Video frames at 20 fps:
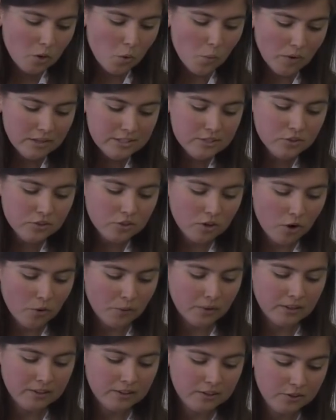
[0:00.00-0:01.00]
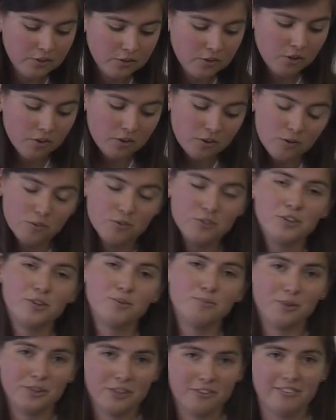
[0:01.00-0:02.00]
once you know it, you don't lose your
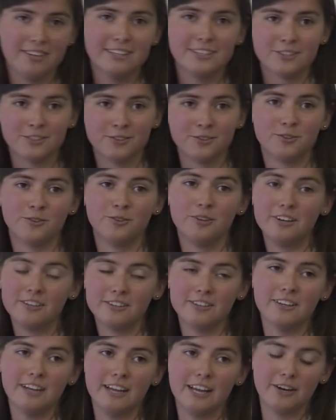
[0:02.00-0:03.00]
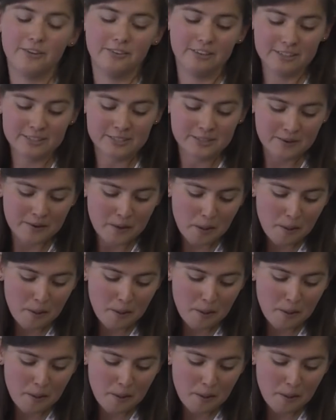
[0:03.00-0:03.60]
motivation to learn the language.